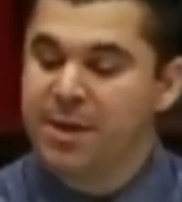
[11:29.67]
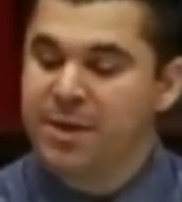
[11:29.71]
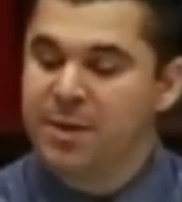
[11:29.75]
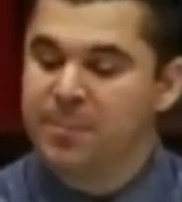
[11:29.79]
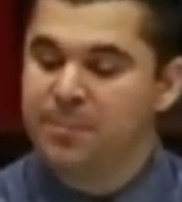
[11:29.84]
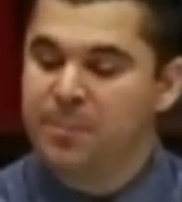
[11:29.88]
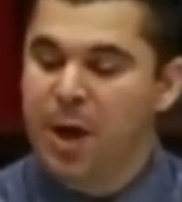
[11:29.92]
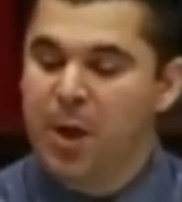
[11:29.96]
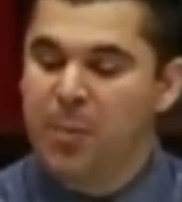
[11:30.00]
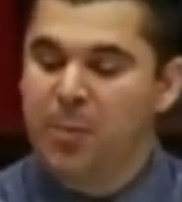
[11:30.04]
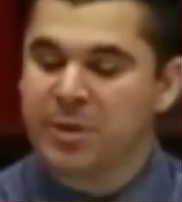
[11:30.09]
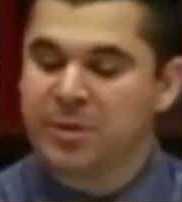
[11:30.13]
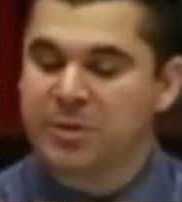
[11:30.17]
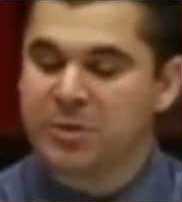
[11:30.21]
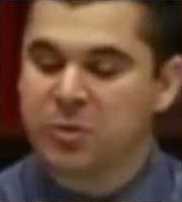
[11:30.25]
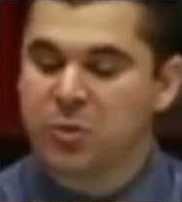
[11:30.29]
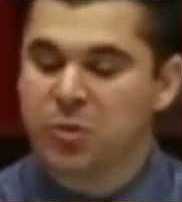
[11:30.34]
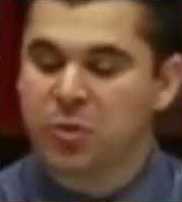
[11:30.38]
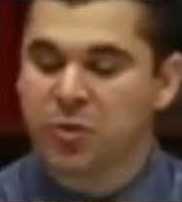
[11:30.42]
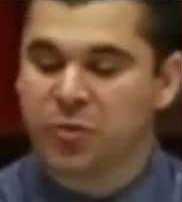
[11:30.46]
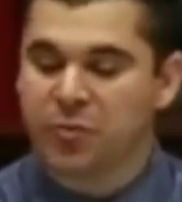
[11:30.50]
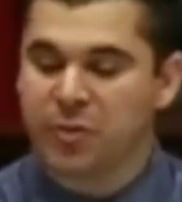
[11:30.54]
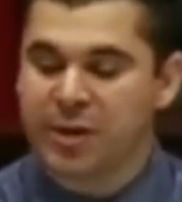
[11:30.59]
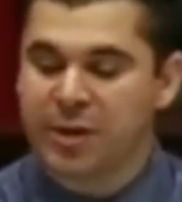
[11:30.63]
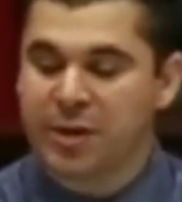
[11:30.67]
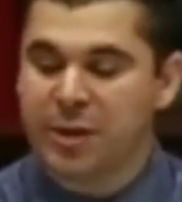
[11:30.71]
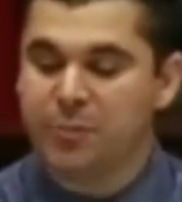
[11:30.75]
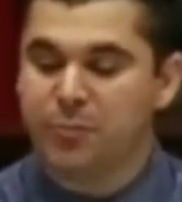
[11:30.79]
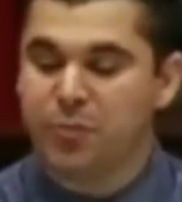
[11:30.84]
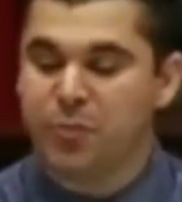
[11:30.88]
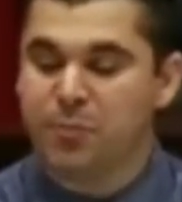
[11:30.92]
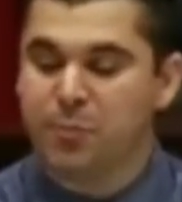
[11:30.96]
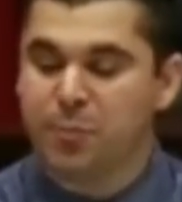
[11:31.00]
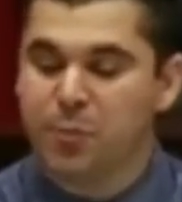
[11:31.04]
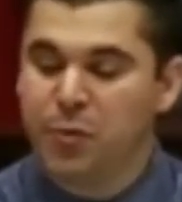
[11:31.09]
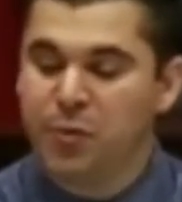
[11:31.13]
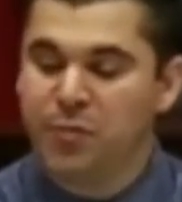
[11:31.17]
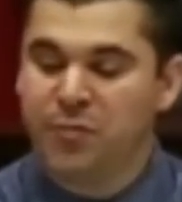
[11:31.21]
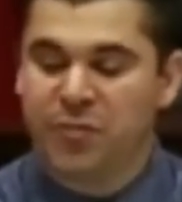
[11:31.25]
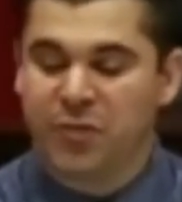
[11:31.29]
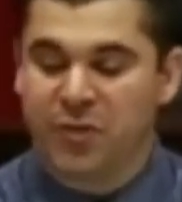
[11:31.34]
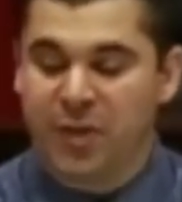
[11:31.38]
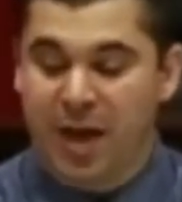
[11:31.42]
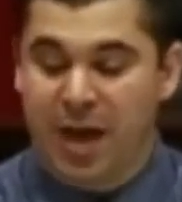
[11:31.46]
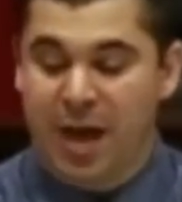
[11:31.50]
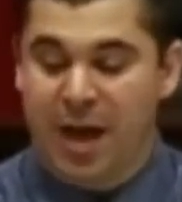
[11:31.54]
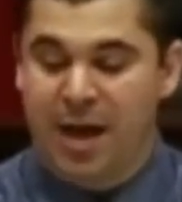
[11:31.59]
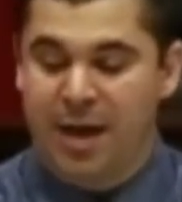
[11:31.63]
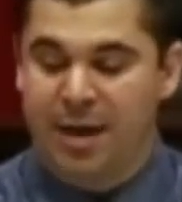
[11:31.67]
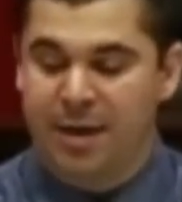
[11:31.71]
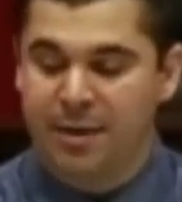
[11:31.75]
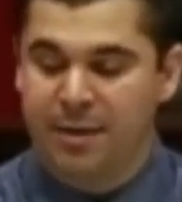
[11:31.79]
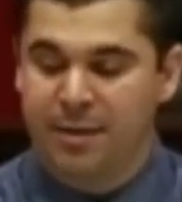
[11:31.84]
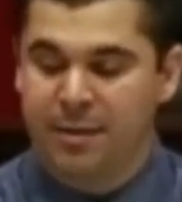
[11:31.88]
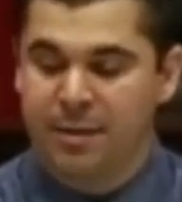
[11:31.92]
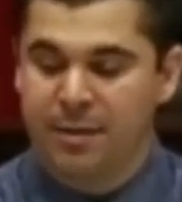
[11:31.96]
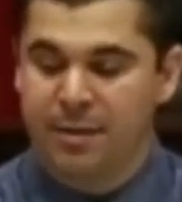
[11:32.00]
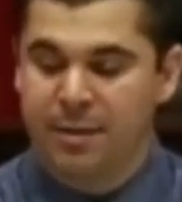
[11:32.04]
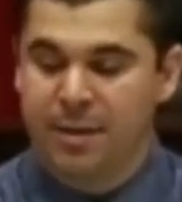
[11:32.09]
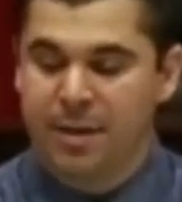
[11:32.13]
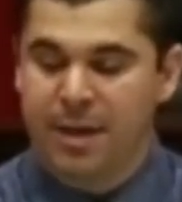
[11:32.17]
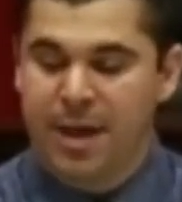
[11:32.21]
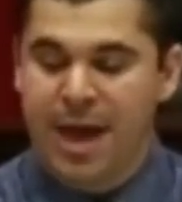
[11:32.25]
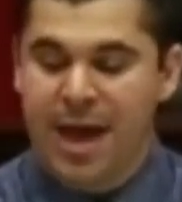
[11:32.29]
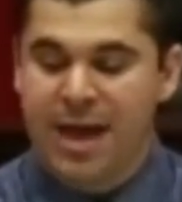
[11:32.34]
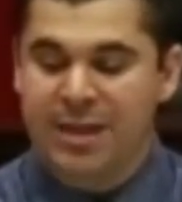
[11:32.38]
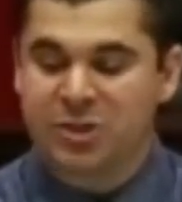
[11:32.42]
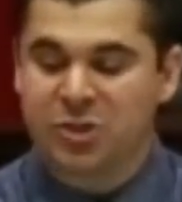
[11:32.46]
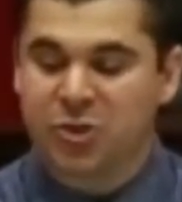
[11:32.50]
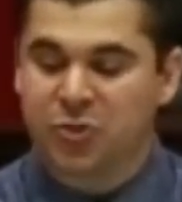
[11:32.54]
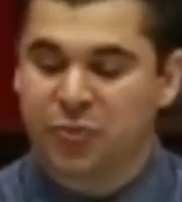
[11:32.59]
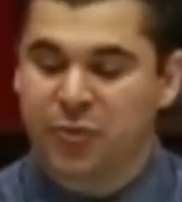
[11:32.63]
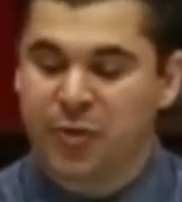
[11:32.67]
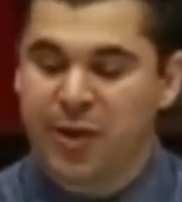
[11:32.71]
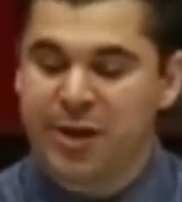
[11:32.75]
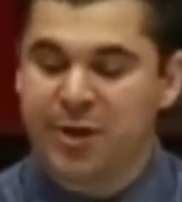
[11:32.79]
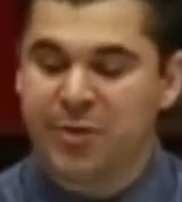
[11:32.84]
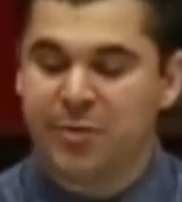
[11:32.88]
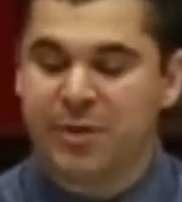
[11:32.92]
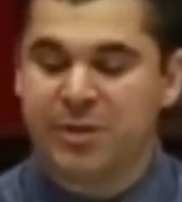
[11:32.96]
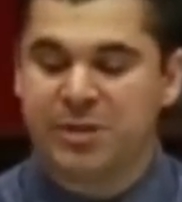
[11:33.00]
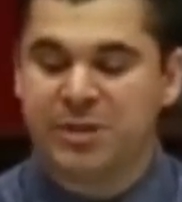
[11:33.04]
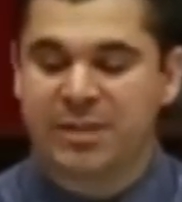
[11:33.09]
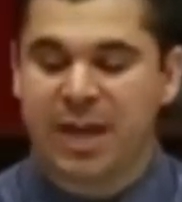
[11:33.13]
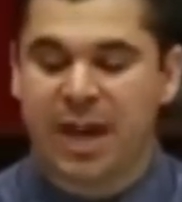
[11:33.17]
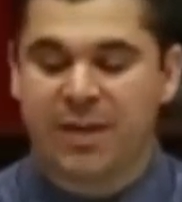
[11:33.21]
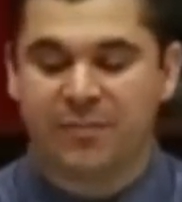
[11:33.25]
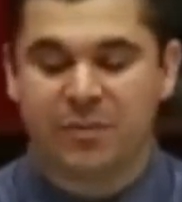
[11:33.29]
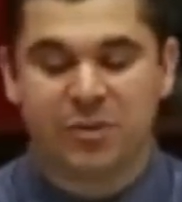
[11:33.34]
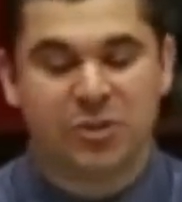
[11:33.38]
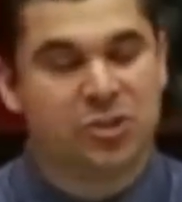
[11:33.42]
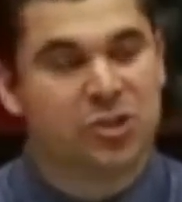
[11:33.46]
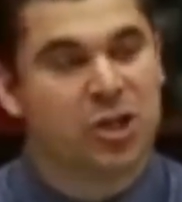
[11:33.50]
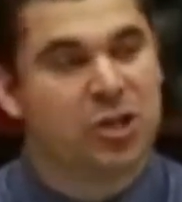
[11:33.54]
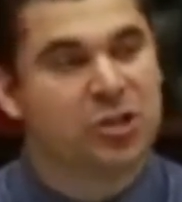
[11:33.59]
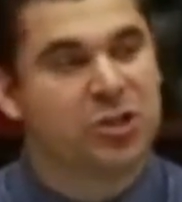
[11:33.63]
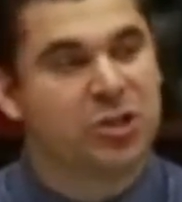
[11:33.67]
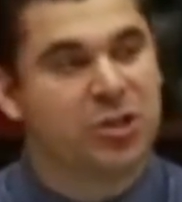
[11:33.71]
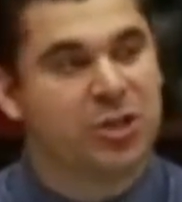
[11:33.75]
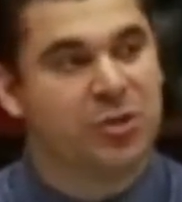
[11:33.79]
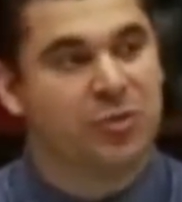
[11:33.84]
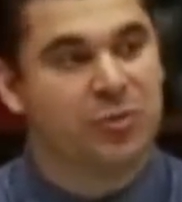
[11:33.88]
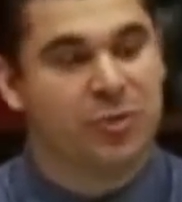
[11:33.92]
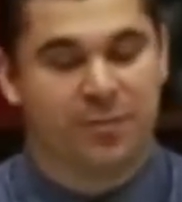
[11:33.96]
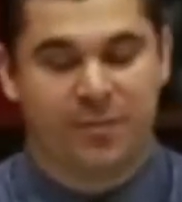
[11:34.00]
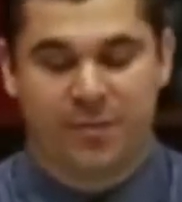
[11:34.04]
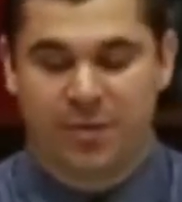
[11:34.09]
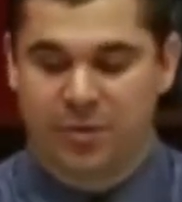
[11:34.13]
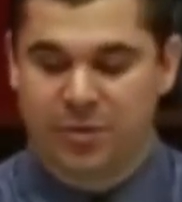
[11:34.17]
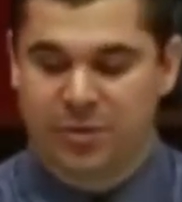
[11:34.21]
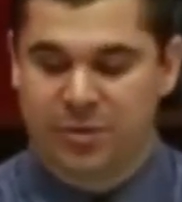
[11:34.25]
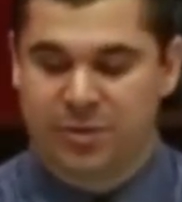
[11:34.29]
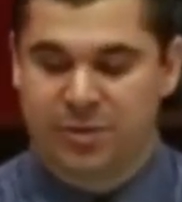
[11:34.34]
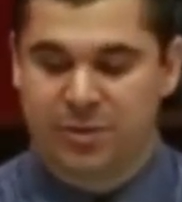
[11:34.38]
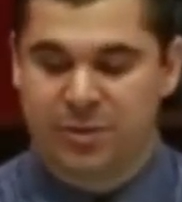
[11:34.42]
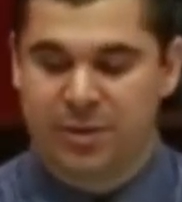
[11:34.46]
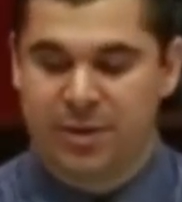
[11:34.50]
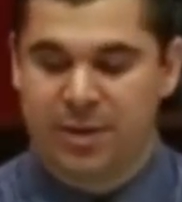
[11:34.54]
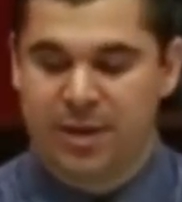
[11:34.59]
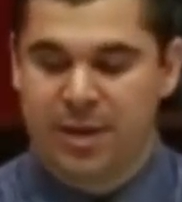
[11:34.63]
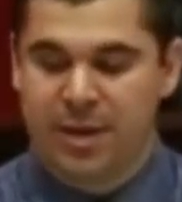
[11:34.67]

the public school curriculum removes God as creator and sovereign judge of the universe.